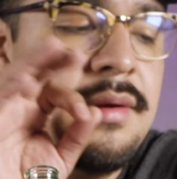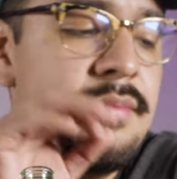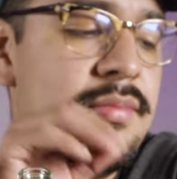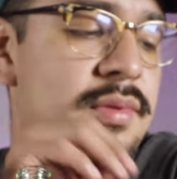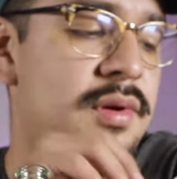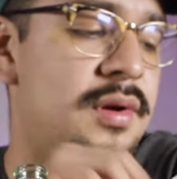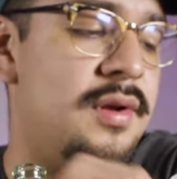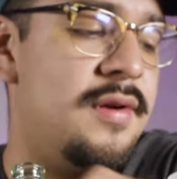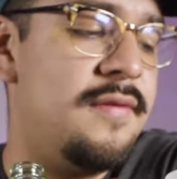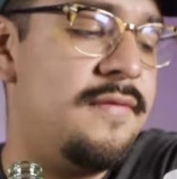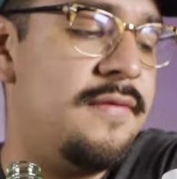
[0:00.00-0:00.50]

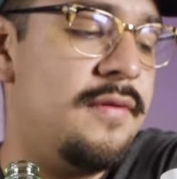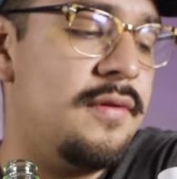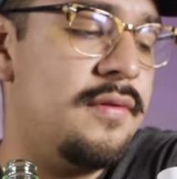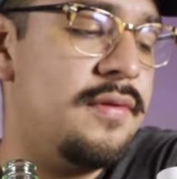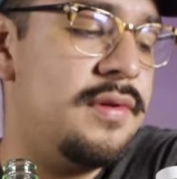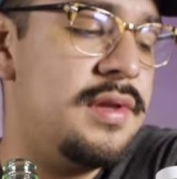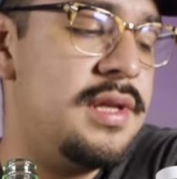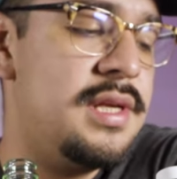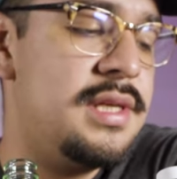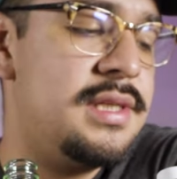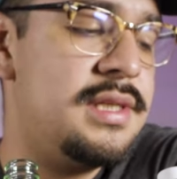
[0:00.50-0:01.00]

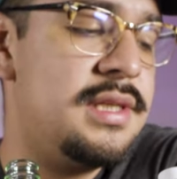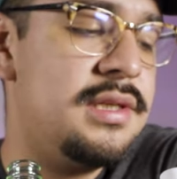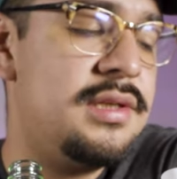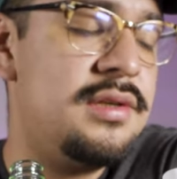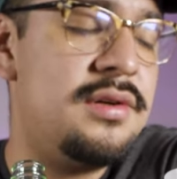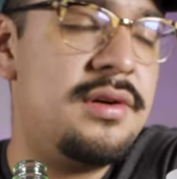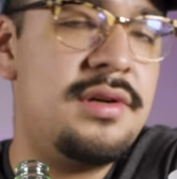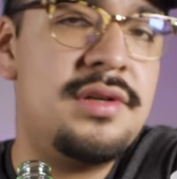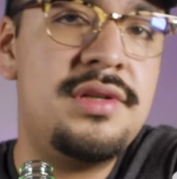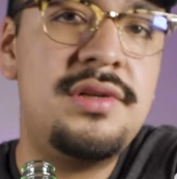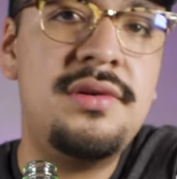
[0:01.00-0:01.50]
Beautiful. This is
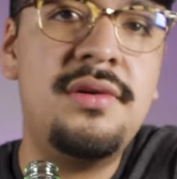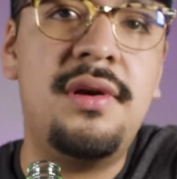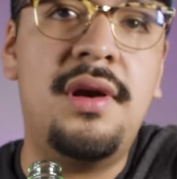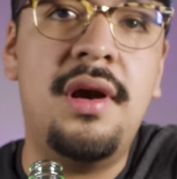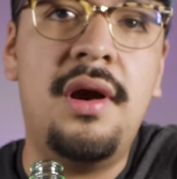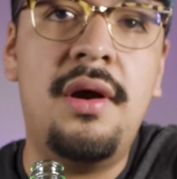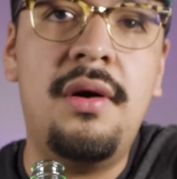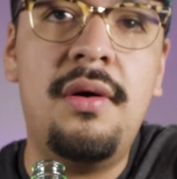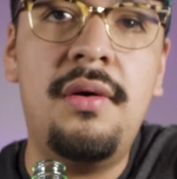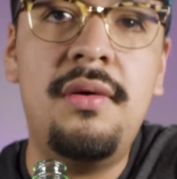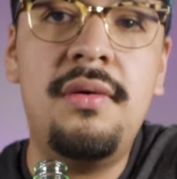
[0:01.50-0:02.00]
your
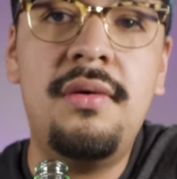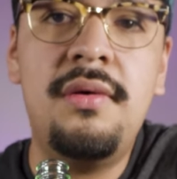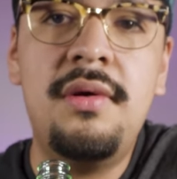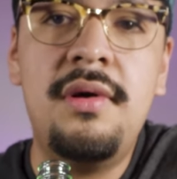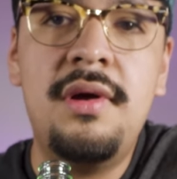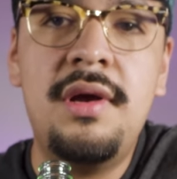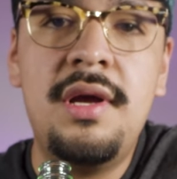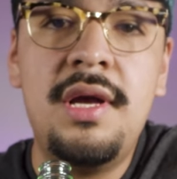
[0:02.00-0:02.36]
to-go,